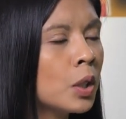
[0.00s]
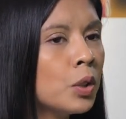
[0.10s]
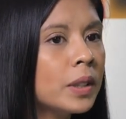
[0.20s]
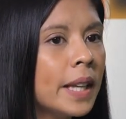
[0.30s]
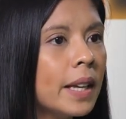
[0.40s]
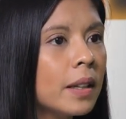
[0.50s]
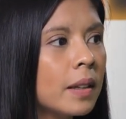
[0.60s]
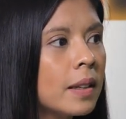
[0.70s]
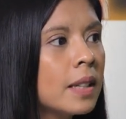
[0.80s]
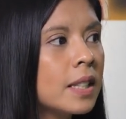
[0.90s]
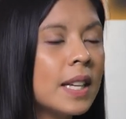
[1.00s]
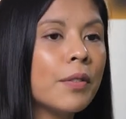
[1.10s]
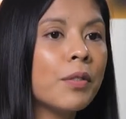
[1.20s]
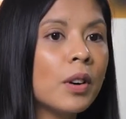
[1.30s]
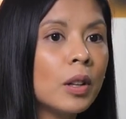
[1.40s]
to take
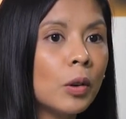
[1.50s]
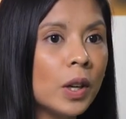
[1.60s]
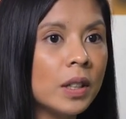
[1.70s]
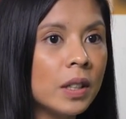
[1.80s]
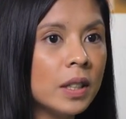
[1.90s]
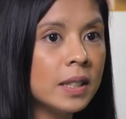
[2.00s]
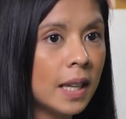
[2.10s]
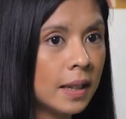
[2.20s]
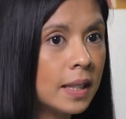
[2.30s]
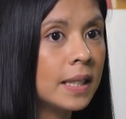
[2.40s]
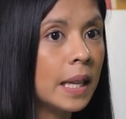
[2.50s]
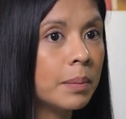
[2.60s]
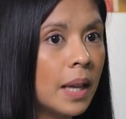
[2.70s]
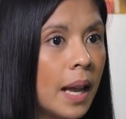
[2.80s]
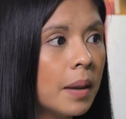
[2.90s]
several orders at the
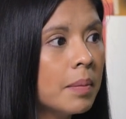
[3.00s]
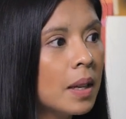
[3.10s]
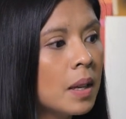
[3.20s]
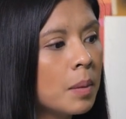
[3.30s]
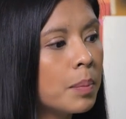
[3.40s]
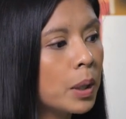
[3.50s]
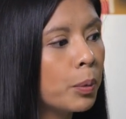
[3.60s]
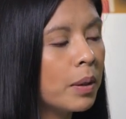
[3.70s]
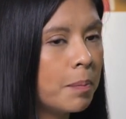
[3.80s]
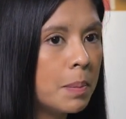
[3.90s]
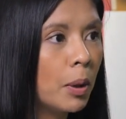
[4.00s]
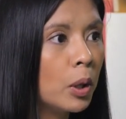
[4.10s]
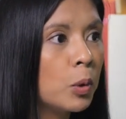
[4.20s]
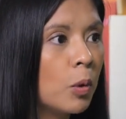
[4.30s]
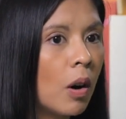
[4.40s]
same time, but with
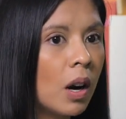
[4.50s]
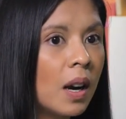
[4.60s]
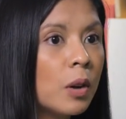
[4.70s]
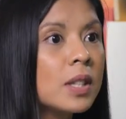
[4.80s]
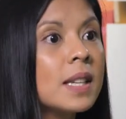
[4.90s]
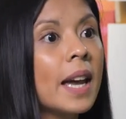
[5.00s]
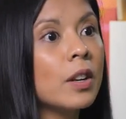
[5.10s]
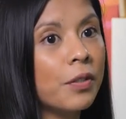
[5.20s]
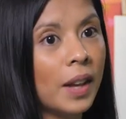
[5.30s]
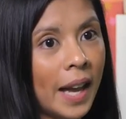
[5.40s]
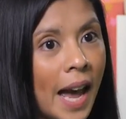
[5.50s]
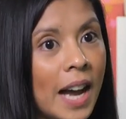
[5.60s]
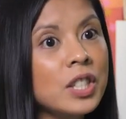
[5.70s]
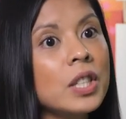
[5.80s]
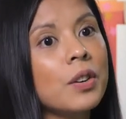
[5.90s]
people who are outside of the
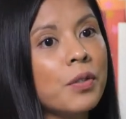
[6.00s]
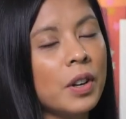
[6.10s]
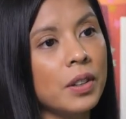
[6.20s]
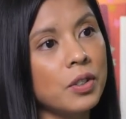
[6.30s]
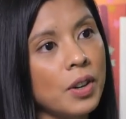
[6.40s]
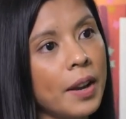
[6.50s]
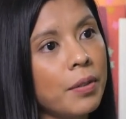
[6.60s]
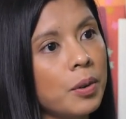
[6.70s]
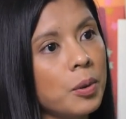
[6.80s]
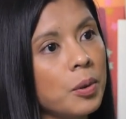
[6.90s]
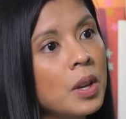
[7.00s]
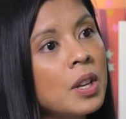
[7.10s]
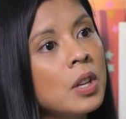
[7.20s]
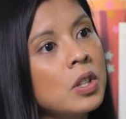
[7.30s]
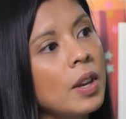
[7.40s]
cashier for the drive-thru.
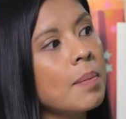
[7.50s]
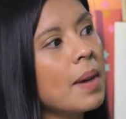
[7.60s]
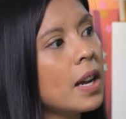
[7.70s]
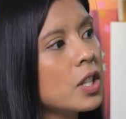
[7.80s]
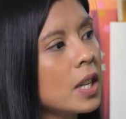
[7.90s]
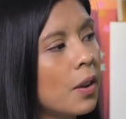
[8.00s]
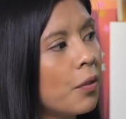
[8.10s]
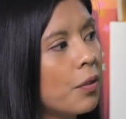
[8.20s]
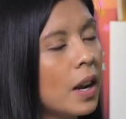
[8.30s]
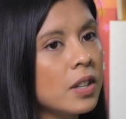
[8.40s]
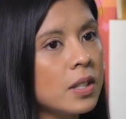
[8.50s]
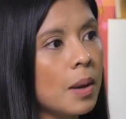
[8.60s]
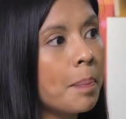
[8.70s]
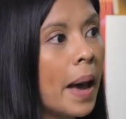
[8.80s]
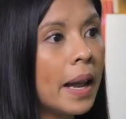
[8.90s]
So imagine if there's
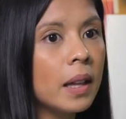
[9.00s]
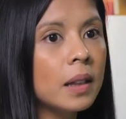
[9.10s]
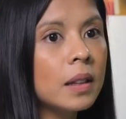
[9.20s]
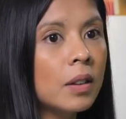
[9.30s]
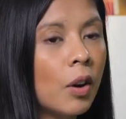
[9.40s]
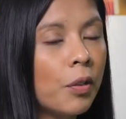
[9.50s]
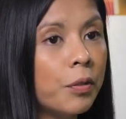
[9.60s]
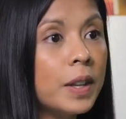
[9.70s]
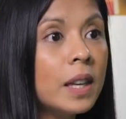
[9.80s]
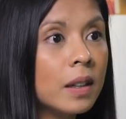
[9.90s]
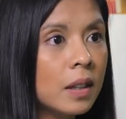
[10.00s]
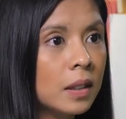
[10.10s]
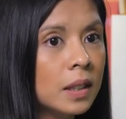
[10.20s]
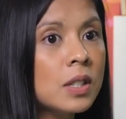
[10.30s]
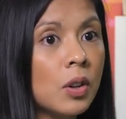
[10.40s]
a pile of
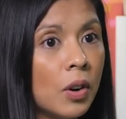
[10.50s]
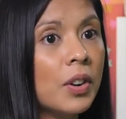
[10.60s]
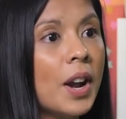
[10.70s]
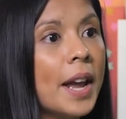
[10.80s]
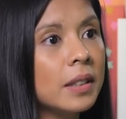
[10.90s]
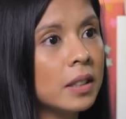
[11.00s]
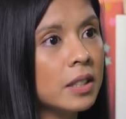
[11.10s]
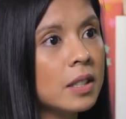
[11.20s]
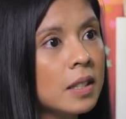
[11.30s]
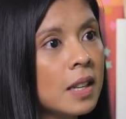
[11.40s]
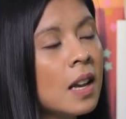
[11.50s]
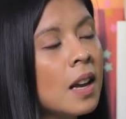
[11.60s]
vehicles or riders